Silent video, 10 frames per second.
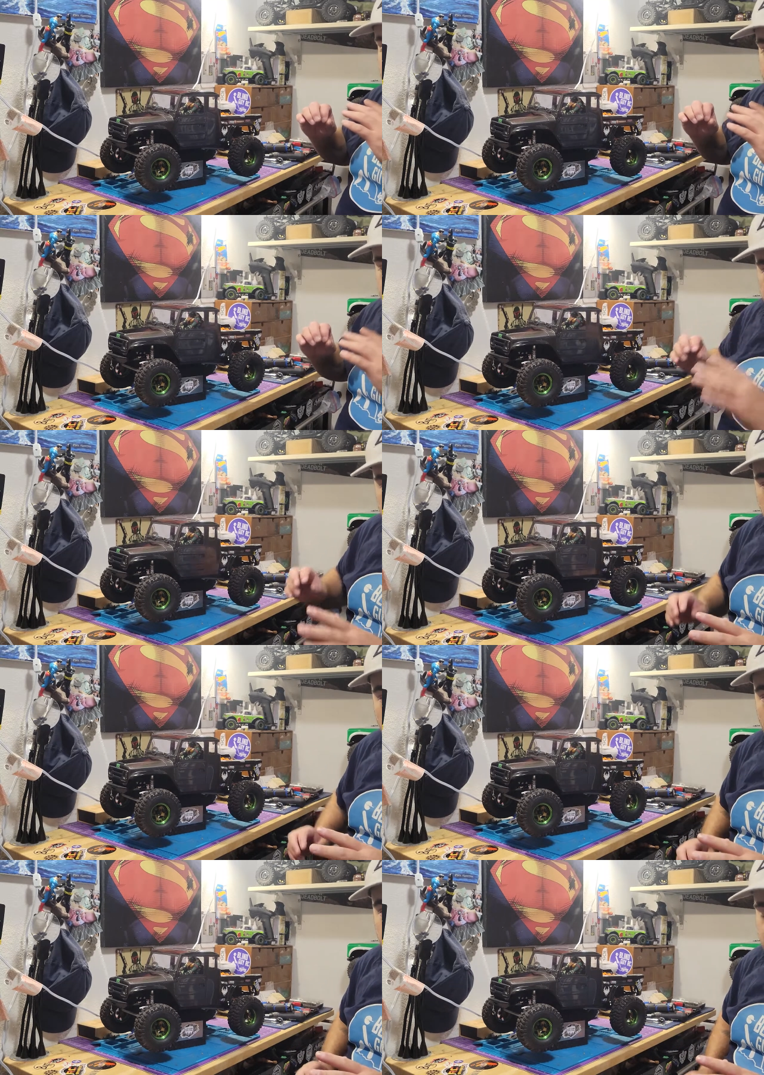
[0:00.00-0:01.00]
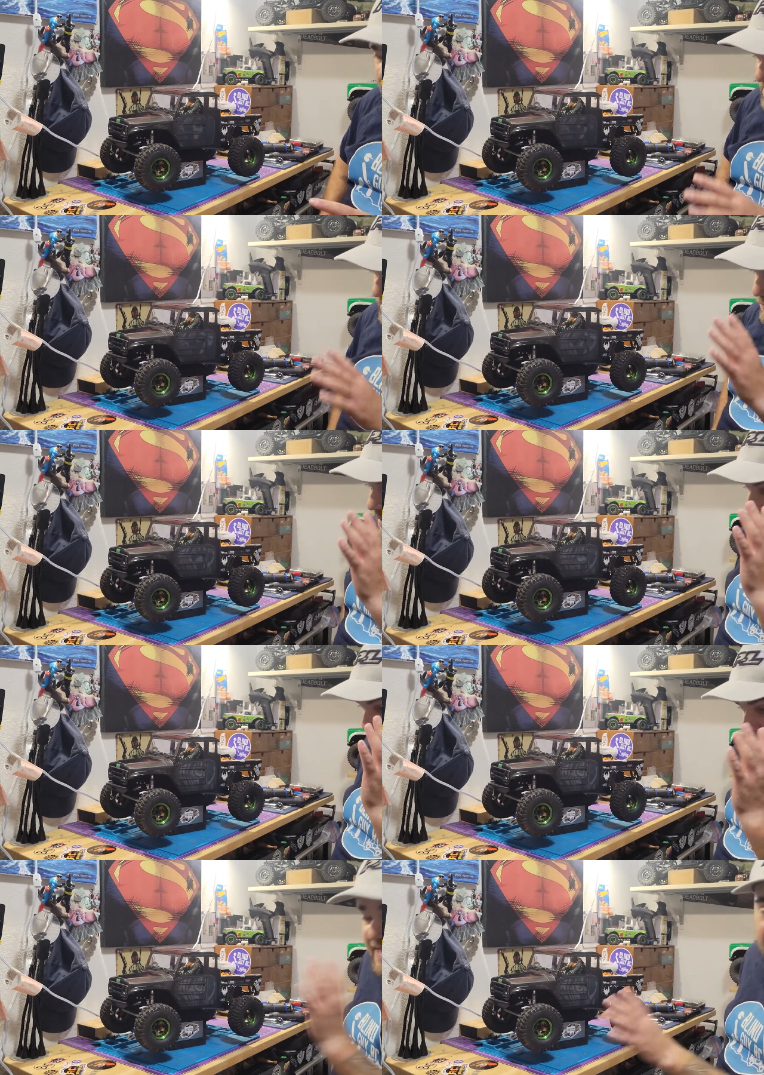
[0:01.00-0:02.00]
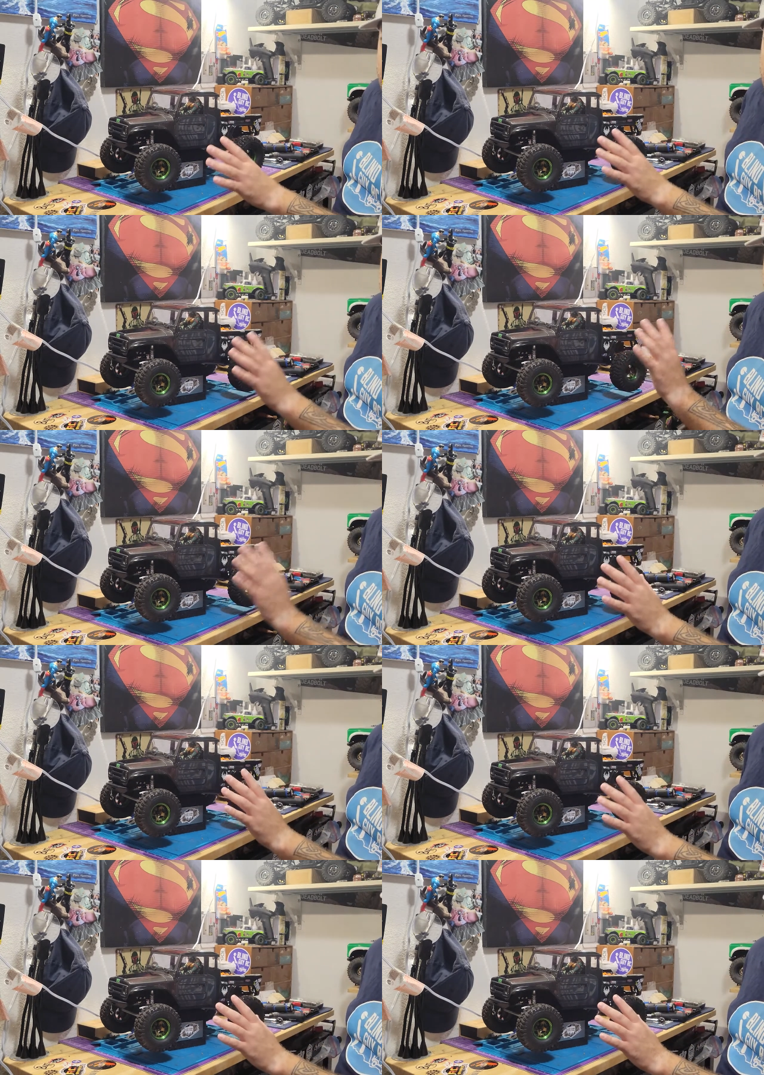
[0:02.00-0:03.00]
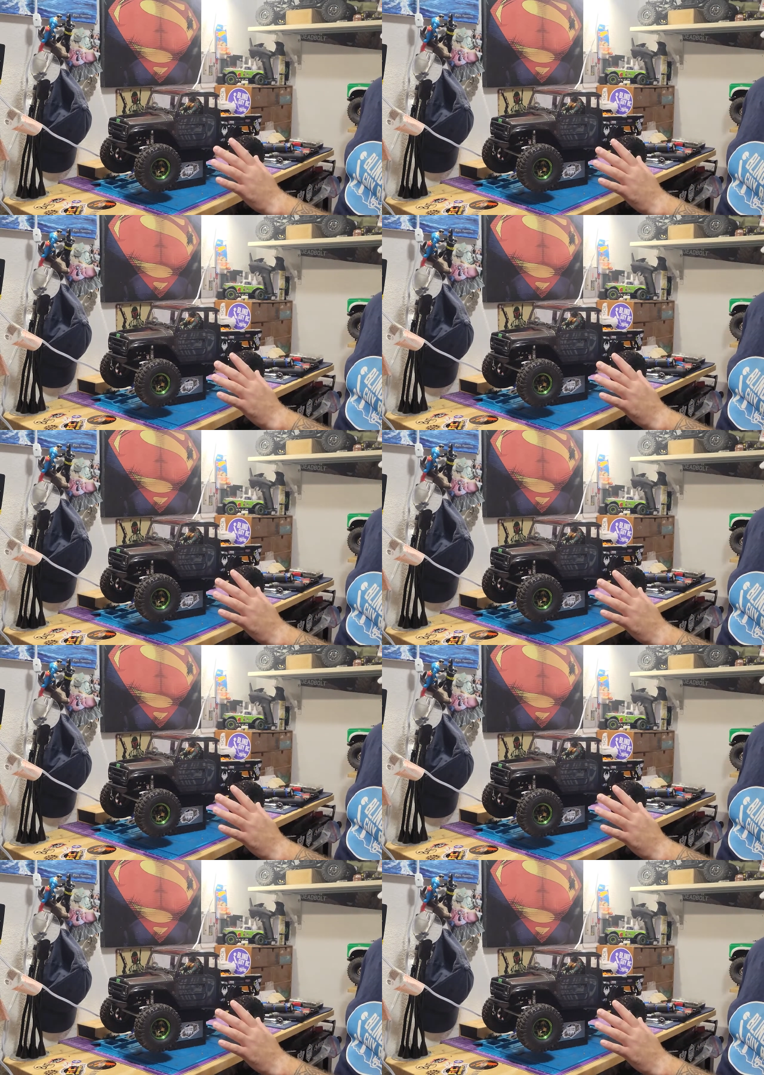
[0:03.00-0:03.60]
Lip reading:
(no speaker visible)